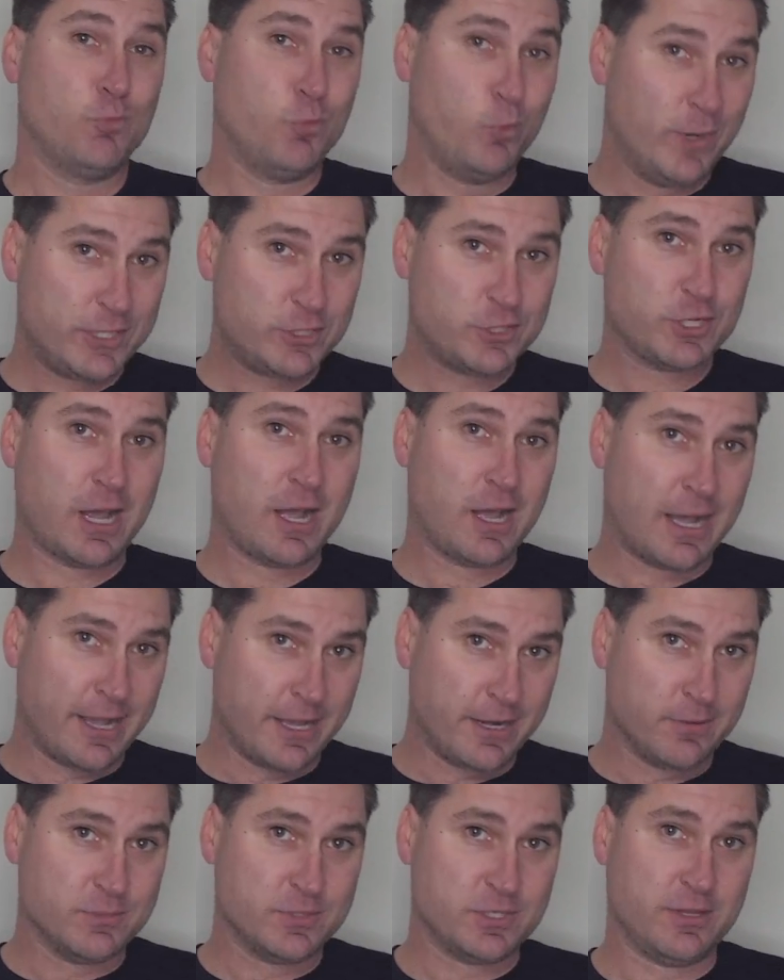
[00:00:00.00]
which
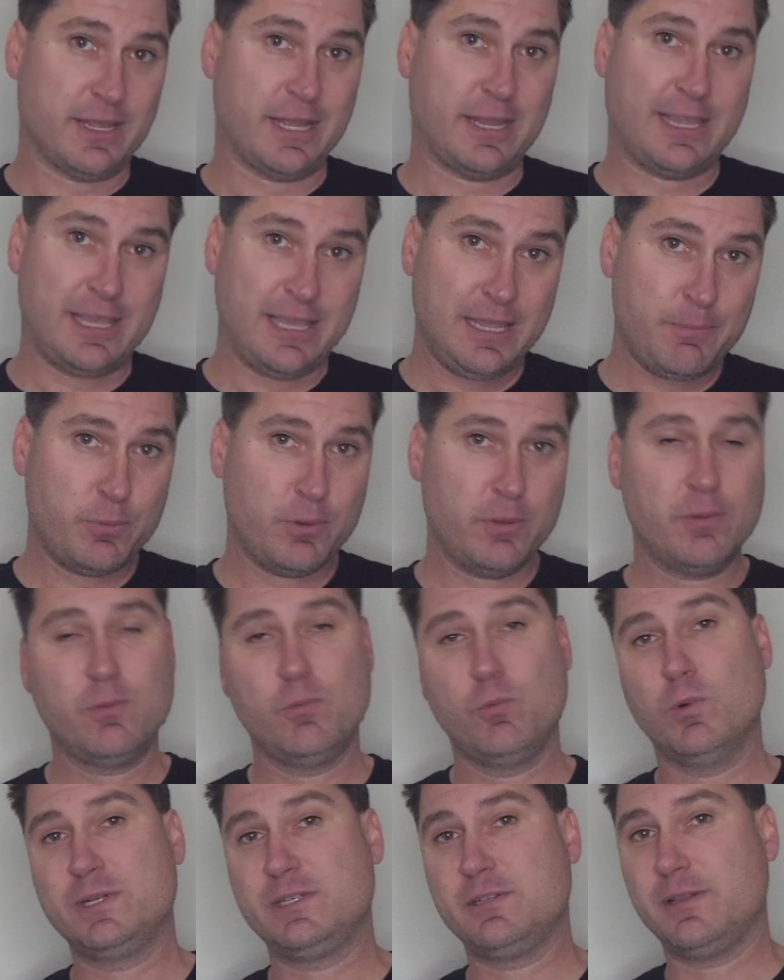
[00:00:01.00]
items do they keep,
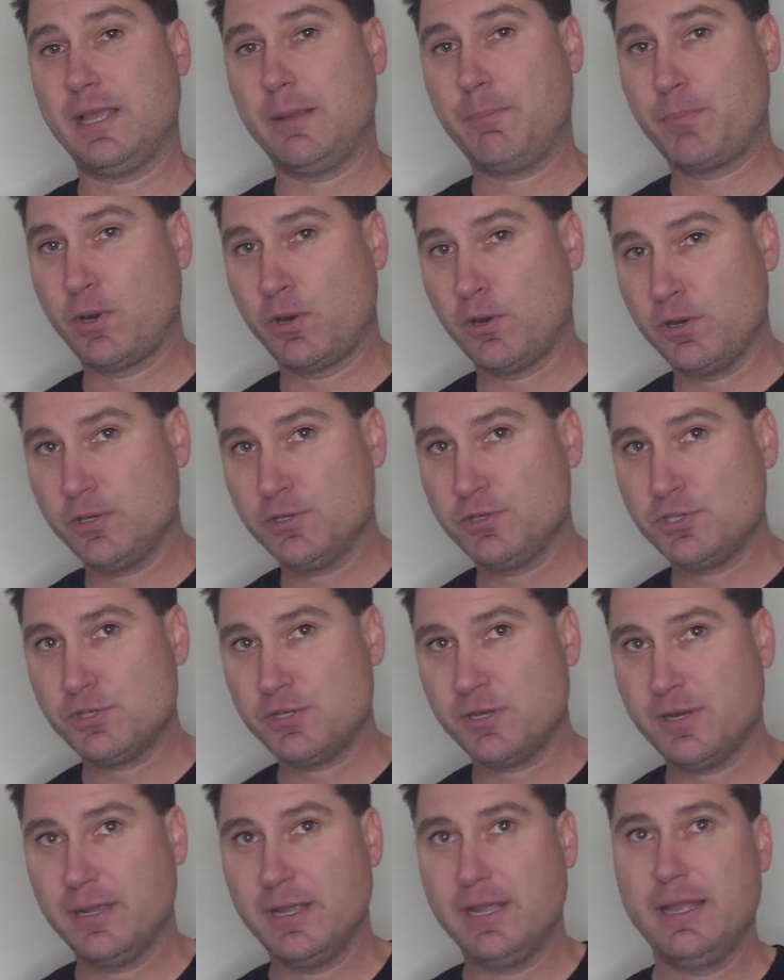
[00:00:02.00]
what do they
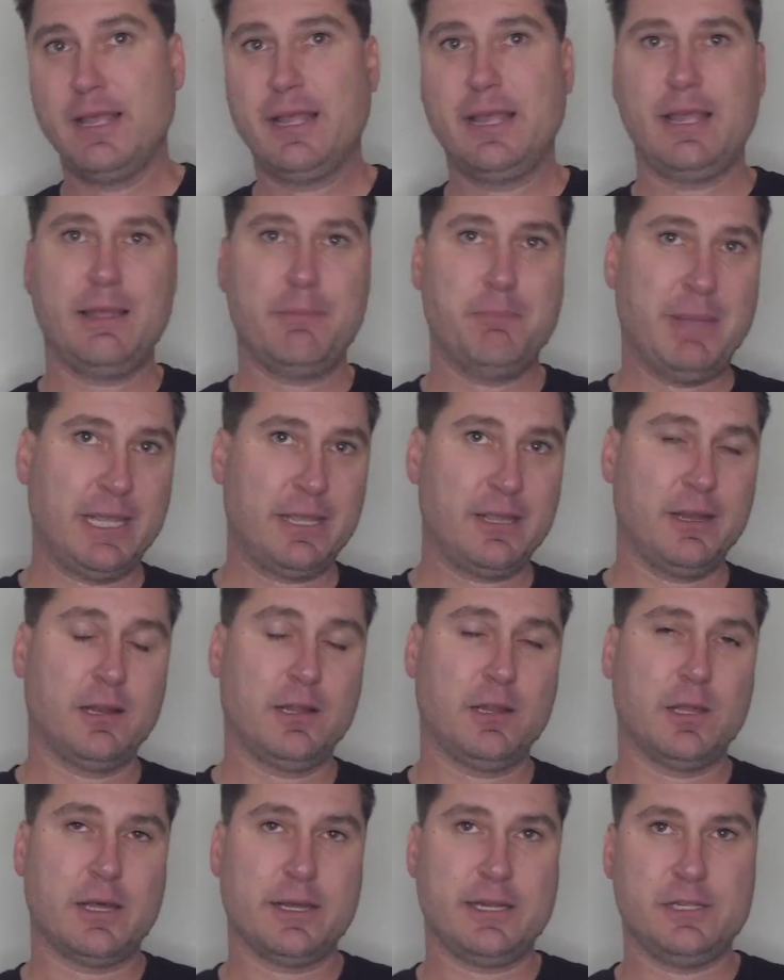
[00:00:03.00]
purge, making it
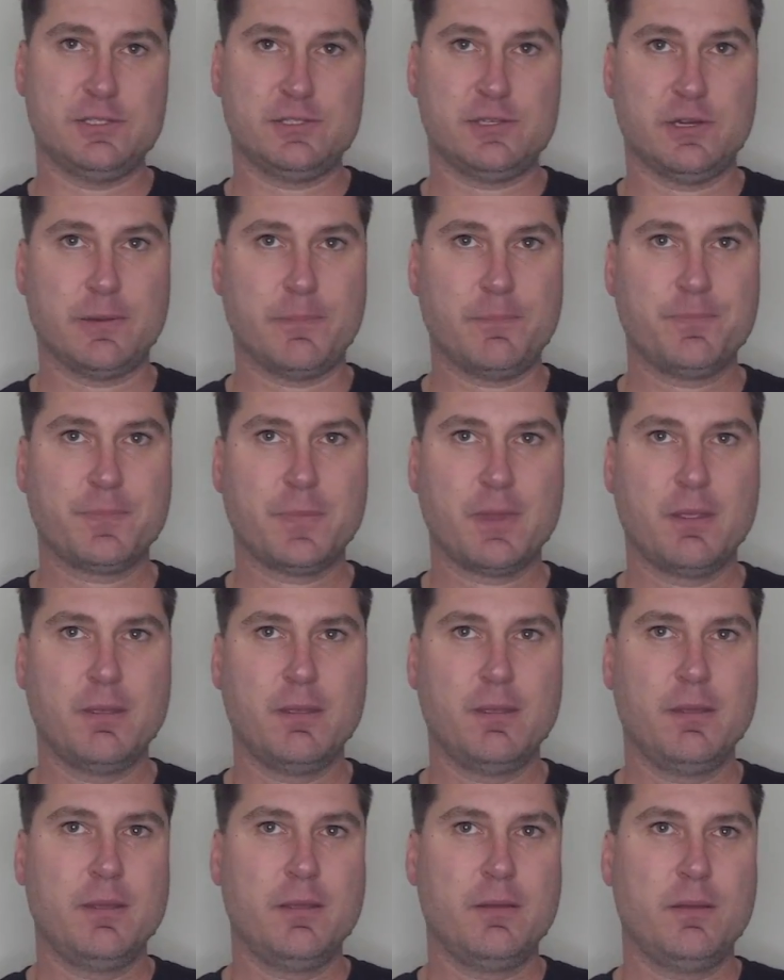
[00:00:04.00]
a lot easier.
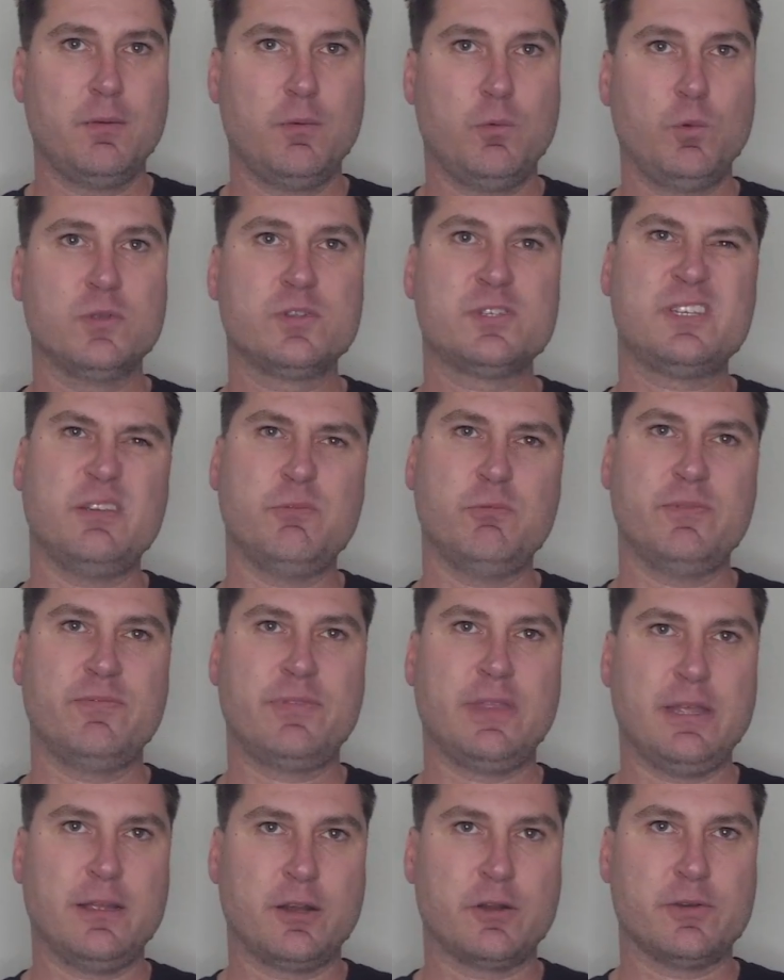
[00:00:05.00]
We'll see if
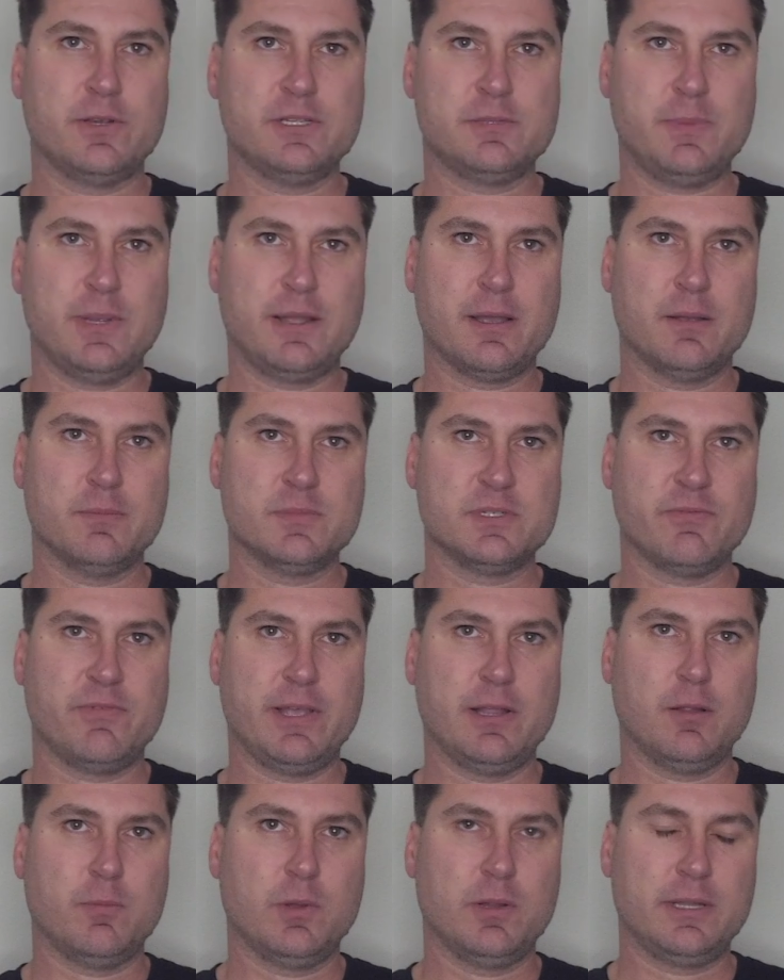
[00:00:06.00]
the increase becomes
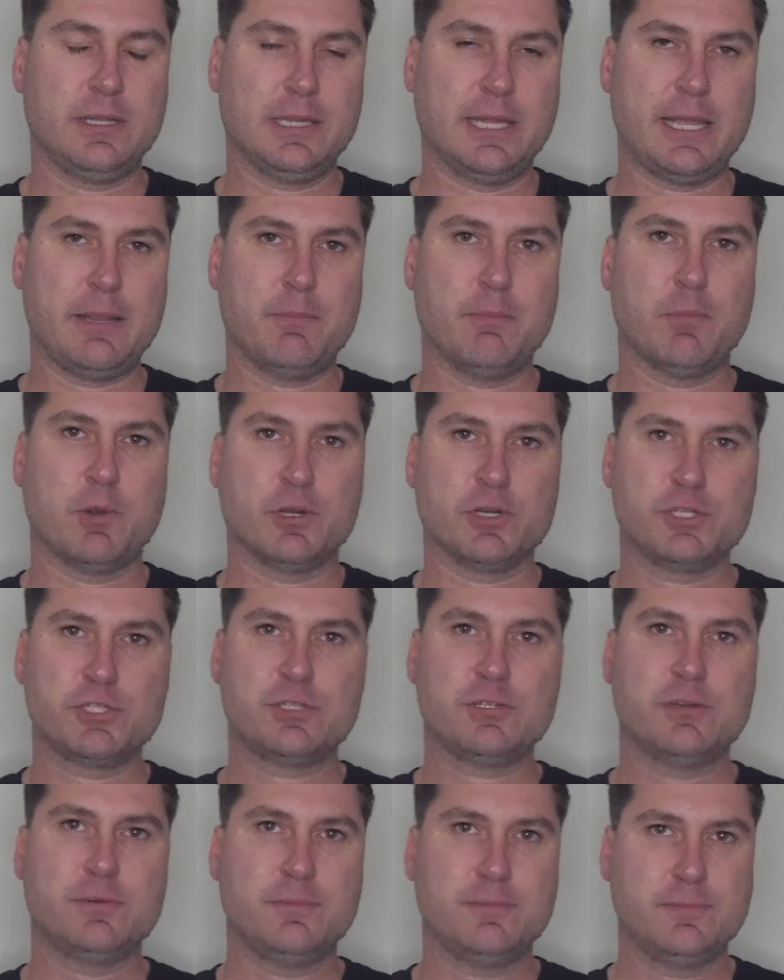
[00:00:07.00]
available in late
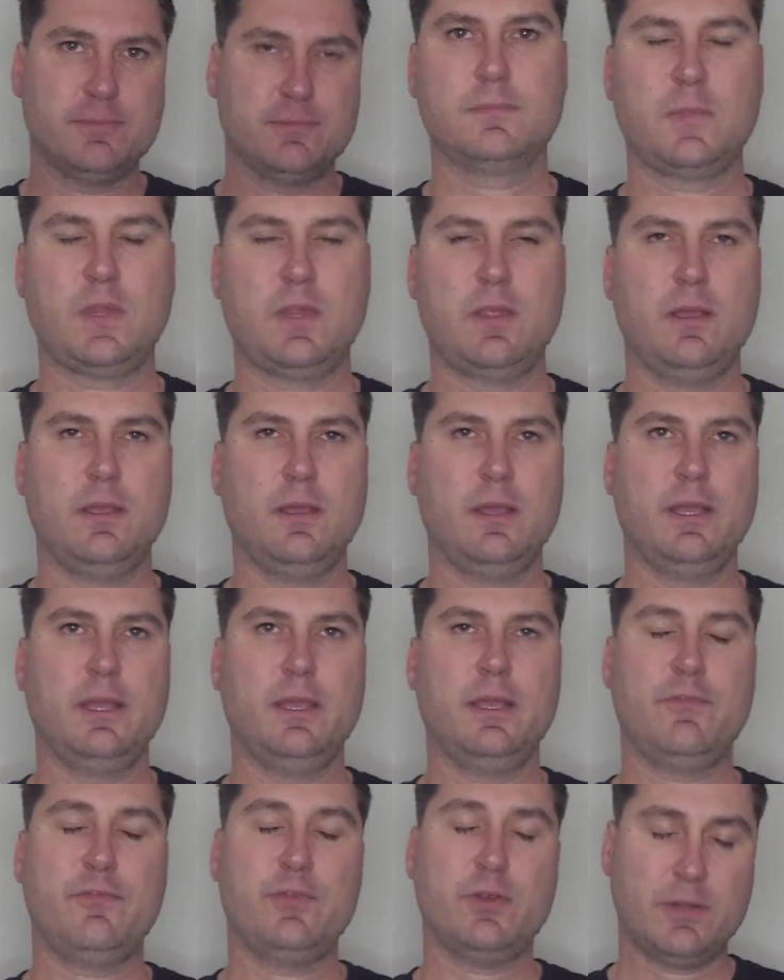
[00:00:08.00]
March.
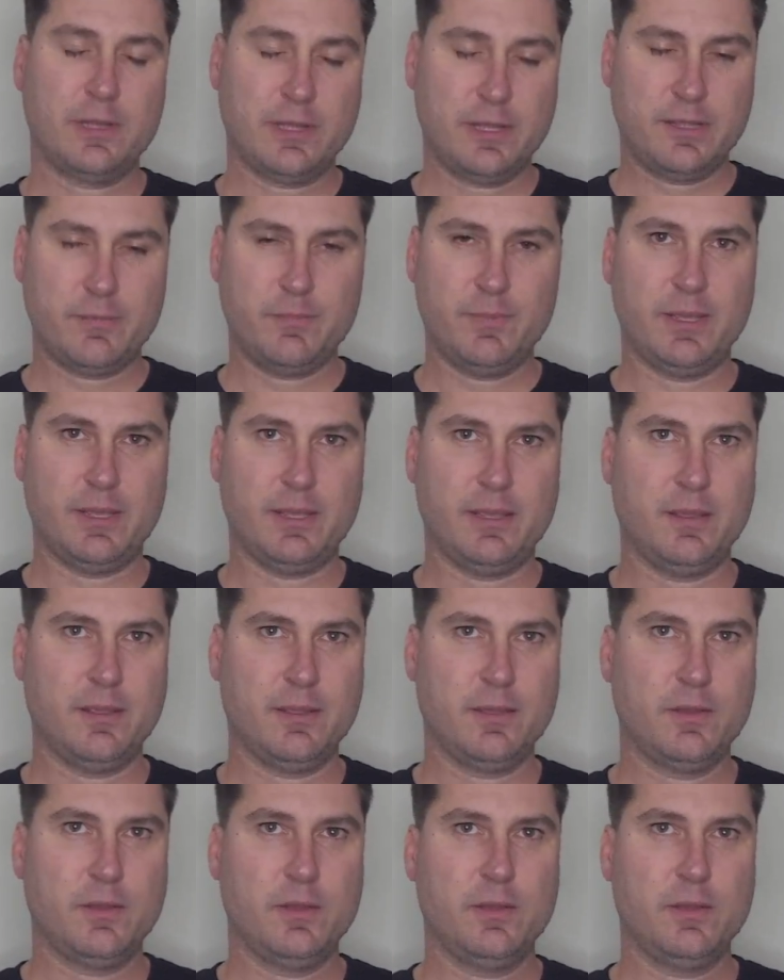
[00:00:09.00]
If you're like me,